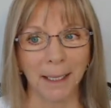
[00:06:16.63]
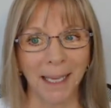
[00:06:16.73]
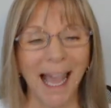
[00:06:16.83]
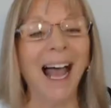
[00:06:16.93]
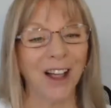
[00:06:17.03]

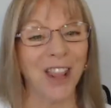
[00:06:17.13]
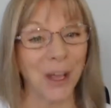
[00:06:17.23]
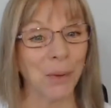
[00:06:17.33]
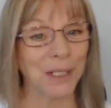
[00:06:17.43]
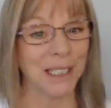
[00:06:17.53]
how they
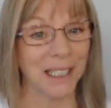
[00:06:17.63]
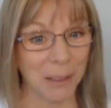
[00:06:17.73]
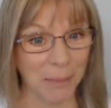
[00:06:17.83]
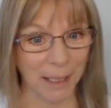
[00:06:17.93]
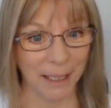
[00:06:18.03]
want it to
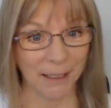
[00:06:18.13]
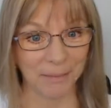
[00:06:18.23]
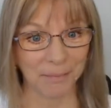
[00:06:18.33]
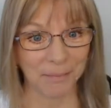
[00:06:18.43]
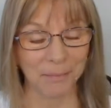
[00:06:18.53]
be.
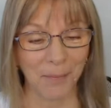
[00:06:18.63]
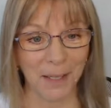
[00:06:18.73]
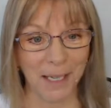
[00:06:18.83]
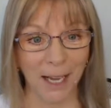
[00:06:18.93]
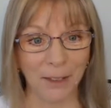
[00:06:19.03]

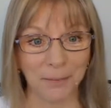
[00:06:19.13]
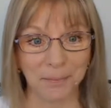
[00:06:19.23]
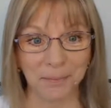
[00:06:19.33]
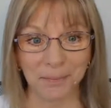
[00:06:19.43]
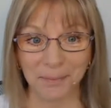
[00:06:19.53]
Now,
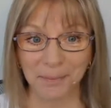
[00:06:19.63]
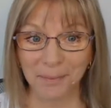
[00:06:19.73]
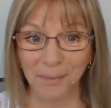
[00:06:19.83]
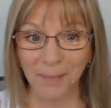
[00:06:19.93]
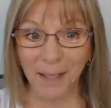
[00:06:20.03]

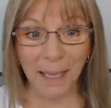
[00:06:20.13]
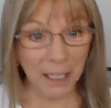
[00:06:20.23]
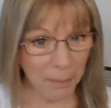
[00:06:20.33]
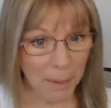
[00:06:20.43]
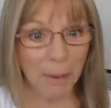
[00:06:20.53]
that
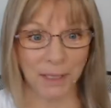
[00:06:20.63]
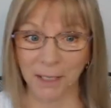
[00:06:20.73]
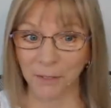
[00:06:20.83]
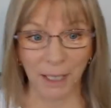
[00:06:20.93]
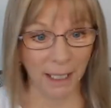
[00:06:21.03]
can be
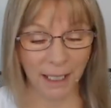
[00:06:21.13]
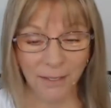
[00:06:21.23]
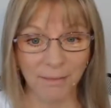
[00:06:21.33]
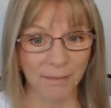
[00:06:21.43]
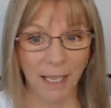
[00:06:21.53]
positive or negative,
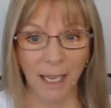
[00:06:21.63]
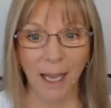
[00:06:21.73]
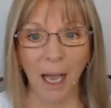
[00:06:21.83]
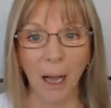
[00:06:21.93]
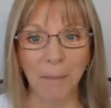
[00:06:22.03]

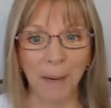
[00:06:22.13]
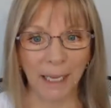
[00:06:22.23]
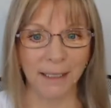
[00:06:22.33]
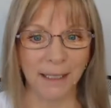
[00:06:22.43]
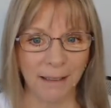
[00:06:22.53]

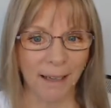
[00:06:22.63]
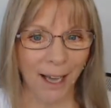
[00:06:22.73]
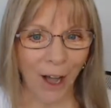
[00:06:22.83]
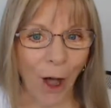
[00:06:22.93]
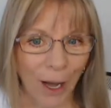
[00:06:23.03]
but
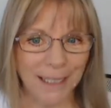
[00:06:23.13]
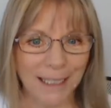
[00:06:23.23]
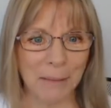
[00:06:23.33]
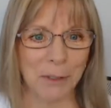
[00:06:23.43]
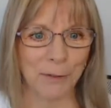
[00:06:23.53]
I
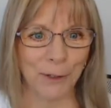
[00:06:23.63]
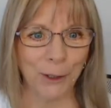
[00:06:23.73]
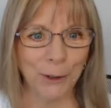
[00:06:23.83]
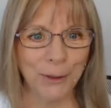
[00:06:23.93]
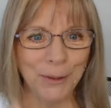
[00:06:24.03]
seem to
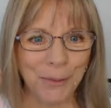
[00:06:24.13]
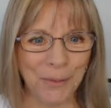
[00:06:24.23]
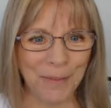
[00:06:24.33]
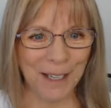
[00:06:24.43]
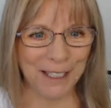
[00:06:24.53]
feel
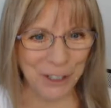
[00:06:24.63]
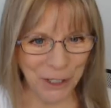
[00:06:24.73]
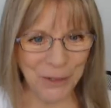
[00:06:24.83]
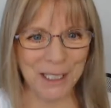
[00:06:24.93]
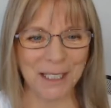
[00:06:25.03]

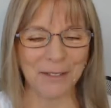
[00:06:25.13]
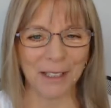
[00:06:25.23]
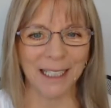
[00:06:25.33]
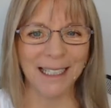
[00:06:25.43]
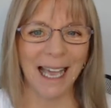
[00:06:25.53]

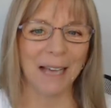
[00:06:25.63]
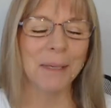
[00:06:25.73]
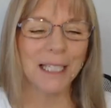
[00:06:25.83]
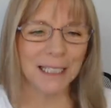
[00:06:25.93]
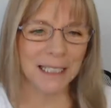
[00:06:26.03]
intuitively, and
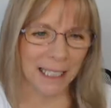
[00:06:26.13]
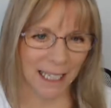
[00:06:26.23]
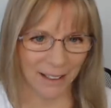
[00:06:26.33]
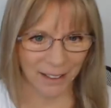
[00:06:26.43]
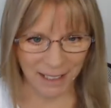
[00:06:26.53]
because of the
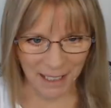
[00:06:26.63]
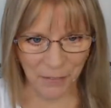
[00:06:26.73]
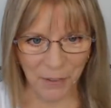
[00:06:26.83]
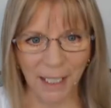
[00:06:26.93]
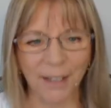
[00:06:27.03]
colors and
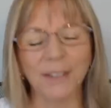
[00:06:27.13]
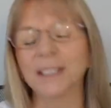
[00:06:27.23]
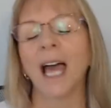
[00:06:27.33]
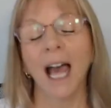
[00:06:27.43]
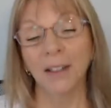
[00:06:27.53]
everything else,
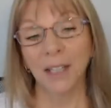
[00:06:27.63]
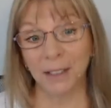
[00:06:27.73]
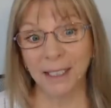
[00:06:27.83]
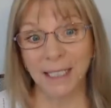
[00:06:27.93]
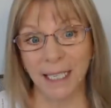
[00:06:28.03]
that
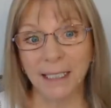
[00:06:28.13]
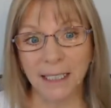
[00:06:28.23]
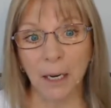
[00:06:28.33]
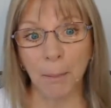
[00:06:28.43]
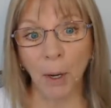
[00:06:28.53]
it's
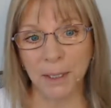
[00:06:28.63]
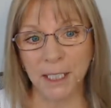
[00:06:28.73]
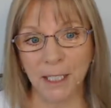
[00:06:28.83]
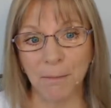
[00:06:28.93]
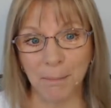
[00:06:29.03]
in a
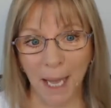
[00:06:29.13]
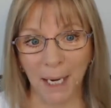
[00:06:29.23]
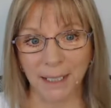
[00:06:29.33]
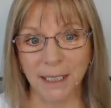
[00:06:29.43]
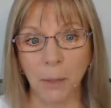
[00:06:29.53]
positive manner.
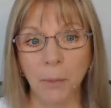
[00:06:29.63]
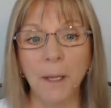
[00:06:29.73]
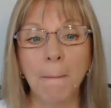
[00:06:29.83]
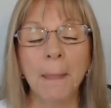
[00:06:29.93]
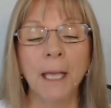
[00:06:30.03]
So
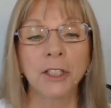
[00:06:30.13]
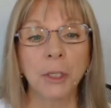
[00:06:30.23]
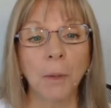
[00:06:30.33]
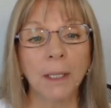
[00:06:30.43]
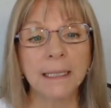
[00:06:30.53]
she
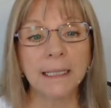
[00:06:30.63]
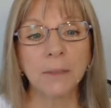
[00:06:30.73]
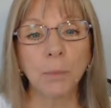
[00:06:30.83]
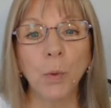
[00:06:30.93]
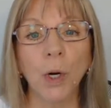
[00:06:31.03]
wants the
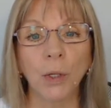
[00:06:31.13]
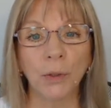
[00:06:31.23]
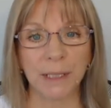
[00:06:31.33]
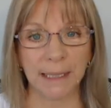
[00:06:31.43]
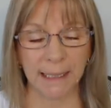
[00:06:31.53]
world
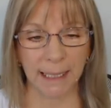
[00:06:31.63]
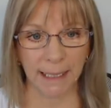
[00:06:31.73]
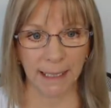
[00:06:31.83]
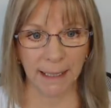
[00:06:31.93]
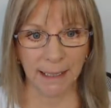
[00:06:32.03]
to see